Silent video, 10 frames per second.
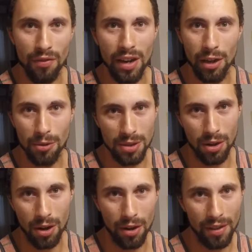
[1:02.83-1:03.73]
the videos
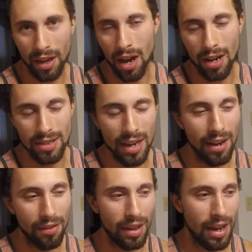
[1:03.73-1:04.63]
are and the
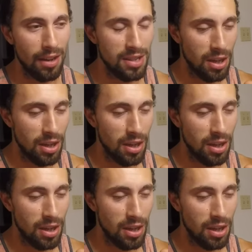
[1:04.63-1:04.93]
content and everything else.